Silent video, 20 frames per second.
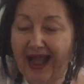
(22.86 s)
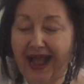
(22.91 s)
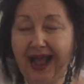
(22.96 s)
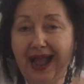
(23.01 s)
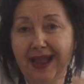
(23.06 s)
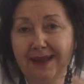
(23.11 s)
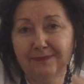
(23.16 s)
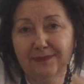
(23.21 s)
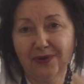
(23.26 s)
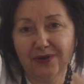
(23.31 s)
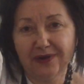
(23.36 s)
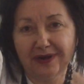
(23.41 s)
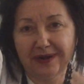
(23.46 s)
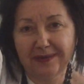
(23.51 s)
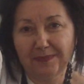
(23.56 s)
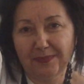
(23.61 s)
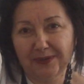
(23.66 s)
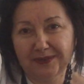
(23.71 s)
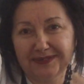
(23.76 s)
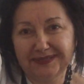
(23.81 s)
I'm going
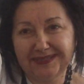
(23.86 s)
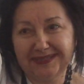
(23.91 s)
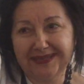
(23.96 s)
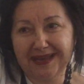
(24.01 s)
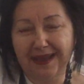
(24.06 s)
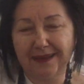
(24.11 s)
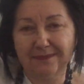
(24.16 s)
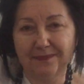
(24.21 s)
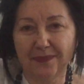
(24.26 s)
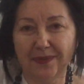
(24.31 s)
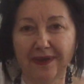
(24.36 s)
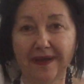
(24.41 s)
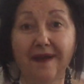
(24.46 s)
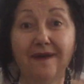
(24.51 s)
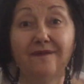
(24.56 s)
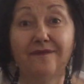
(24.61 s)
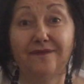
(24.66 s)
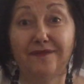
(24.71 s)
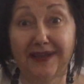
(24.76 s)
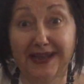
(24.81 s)
to put some
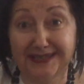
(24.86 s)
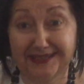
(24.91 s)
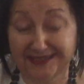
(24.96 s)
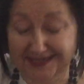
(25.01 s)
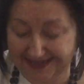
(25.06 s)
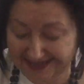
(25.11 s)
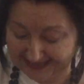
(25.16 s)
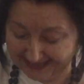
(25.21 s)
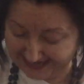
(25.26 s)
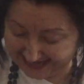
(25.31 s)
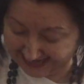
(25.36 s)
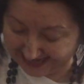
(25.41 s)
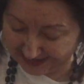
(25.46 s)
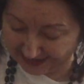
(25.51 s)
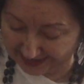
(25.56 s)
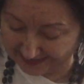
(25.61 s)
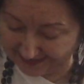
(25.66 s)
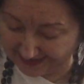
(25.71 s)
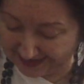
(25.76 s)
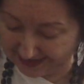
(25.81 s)
Vaseline
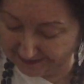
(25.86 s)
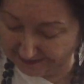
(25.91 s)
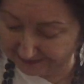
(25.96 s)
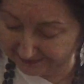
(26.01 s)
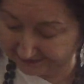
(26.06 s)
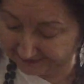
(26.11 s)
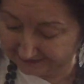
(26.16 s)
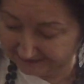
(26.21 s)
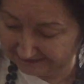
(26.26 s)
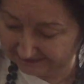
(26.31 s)
on them.